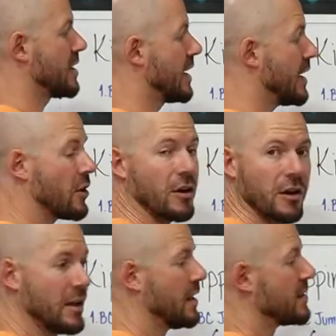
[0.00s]
here,
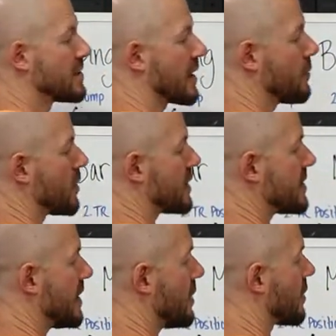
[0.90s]
second one
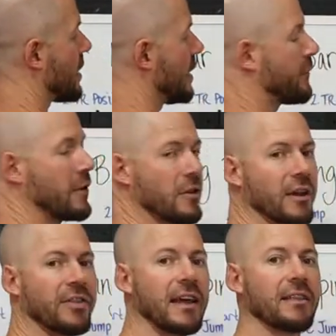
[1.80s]
is here, and if you
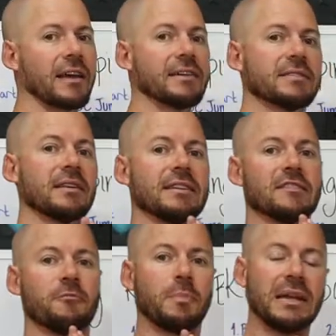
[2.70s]
look at that like a slice
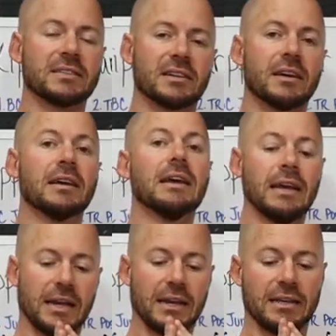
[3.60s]
of pizza,
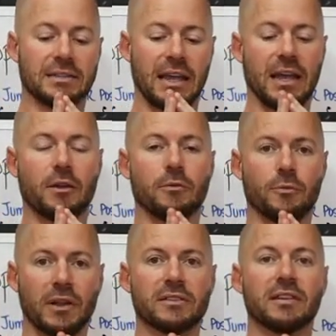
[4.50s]
it is a
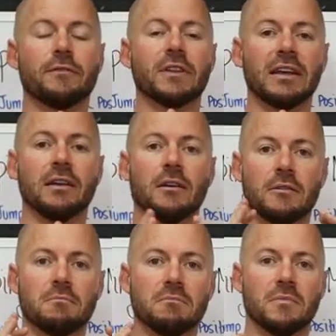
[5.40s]
relatively
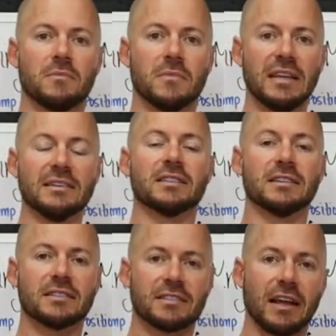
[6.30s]

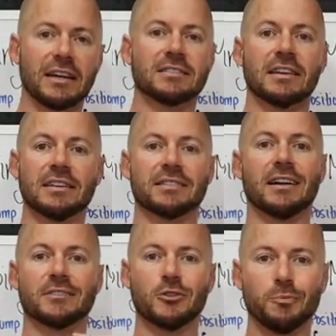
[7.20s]
decent slice. It's
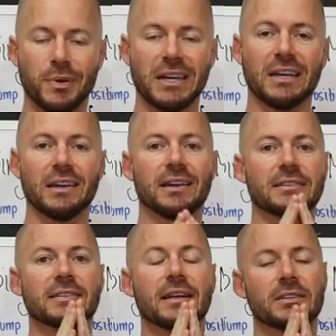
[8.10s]
not too big,
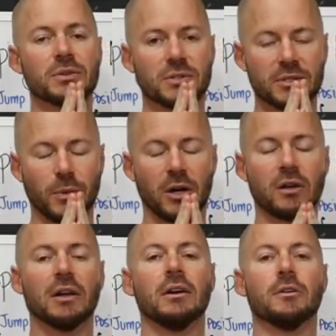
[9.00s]
it's not too
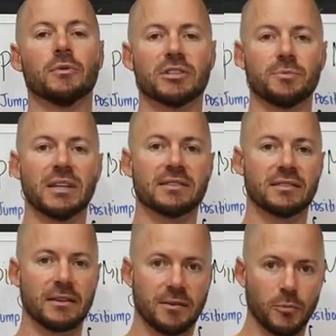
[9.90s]
small, which means
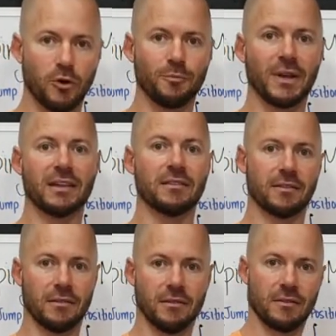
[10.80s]
that the movement,
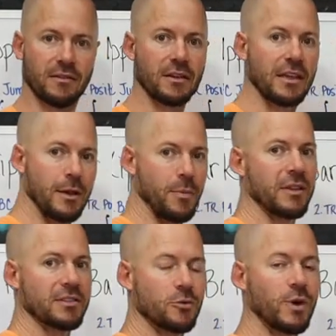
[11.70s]
the
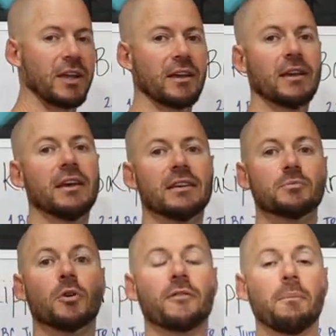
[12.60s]
kipping swing, is
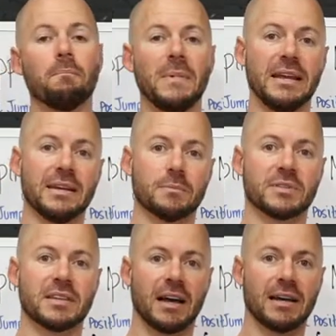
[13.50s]
more of a medium
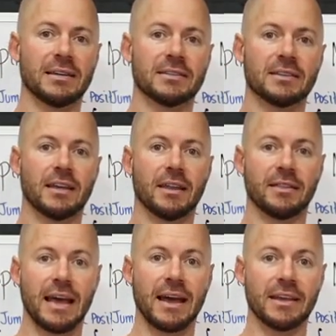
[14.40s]
size,
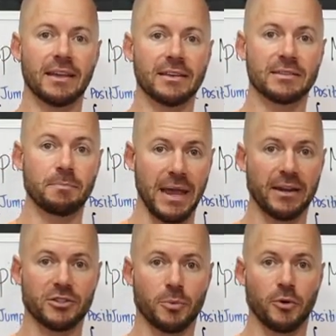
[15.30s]
and that is
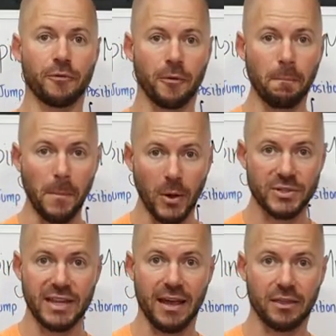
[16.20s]
manageable for
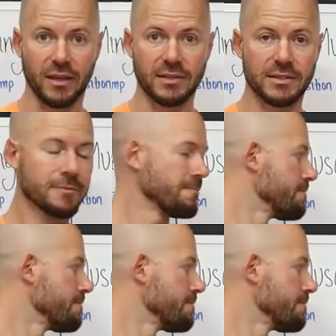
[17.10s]
most athletes.